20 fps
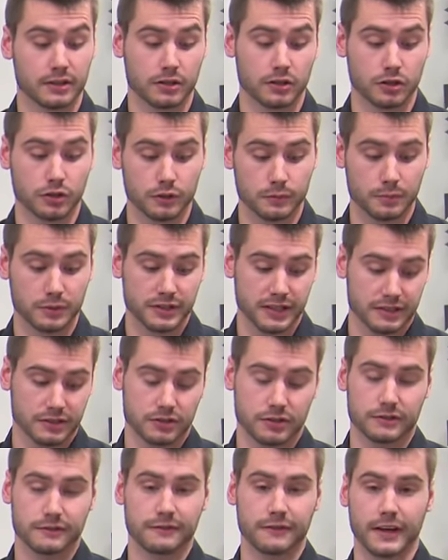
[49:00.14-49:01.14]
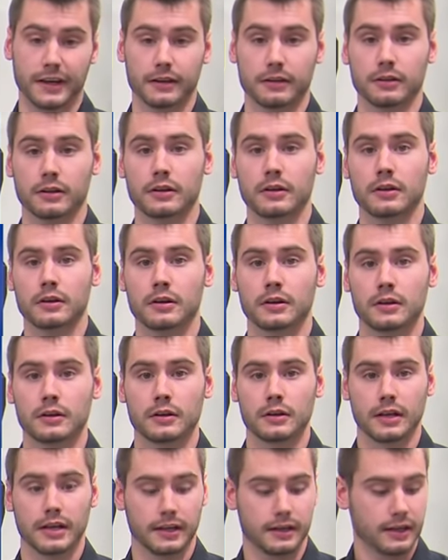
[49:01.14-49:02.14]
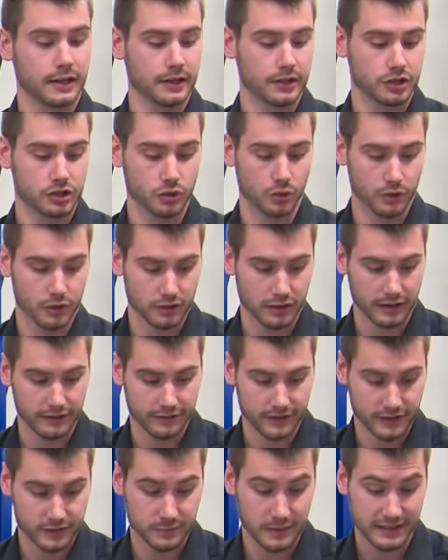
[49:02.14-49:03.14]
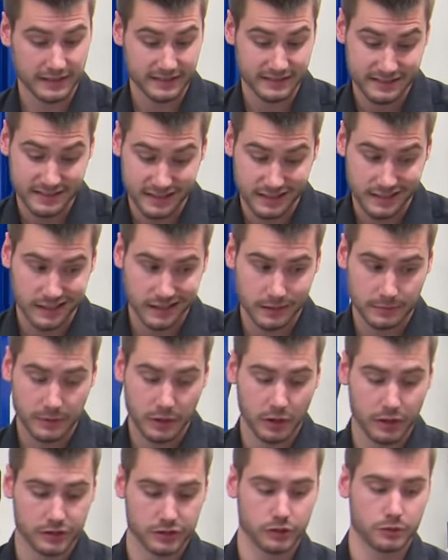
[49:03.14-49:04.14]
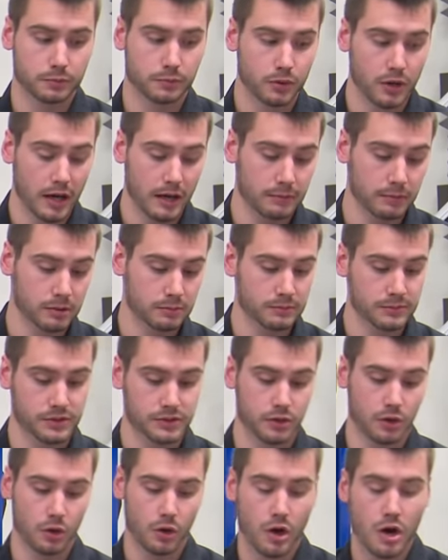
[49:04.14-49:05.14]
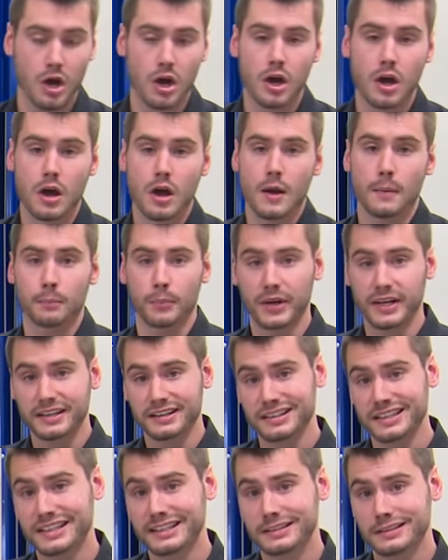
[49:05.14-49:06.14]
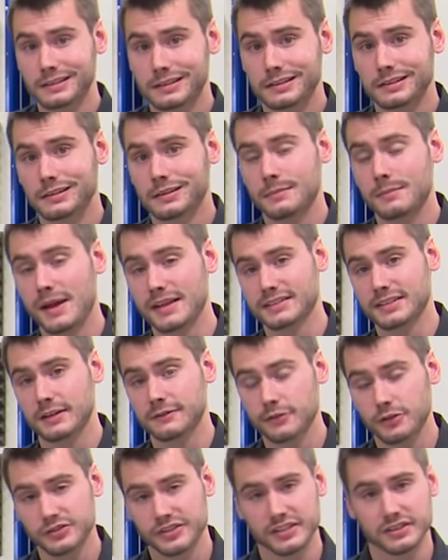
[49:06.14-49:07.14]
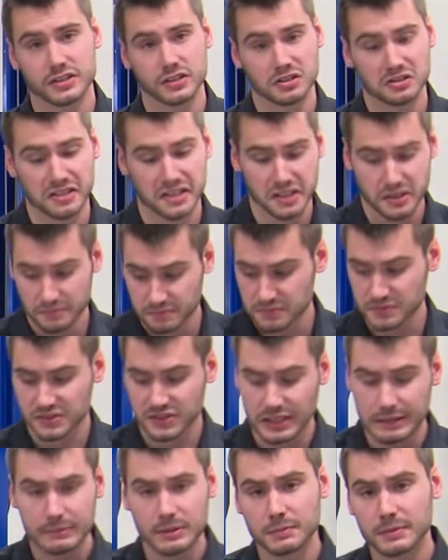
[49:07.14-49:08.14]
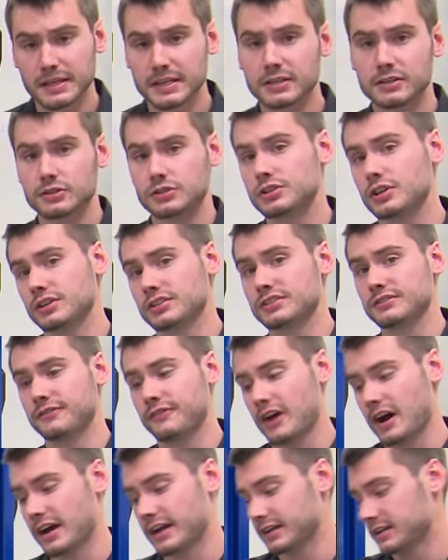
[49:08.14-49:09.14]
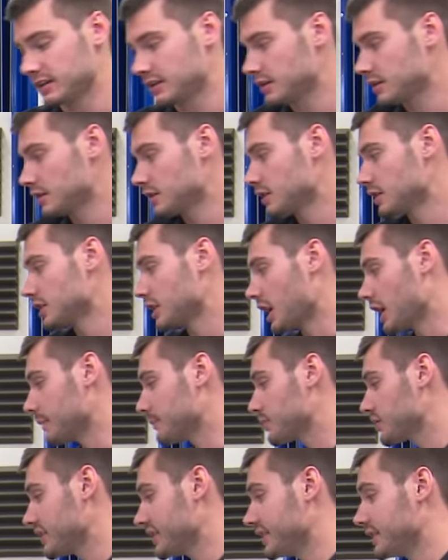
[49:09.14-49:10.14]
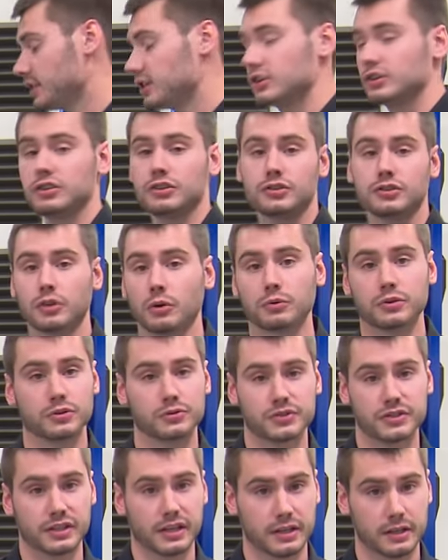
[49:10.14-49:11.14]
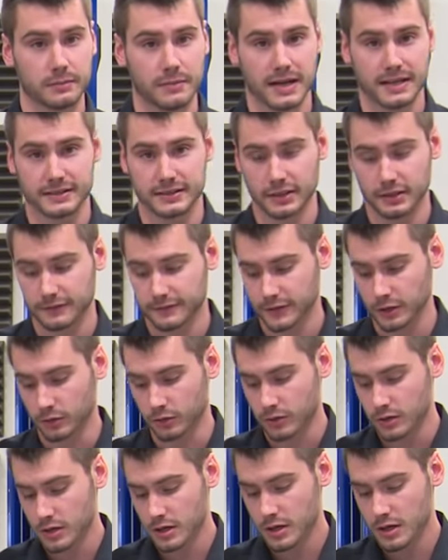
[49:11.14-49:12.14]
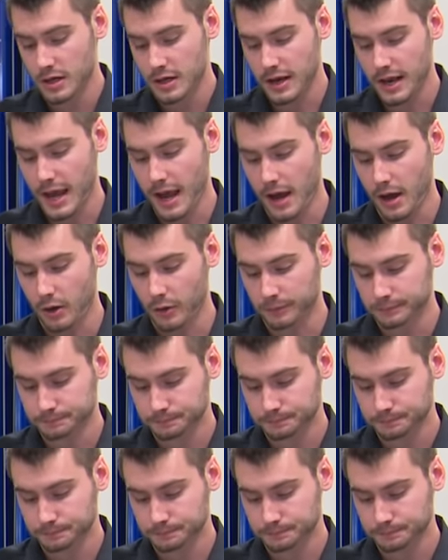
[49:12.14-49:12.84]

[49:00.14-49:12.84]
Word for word: could potentially fail in a shorter life expectancy and end up causing you problems. So brake clean, mass airflow sensor cleaner seem to be just fine. Carb clean, don't use it on your mass airflow. Now,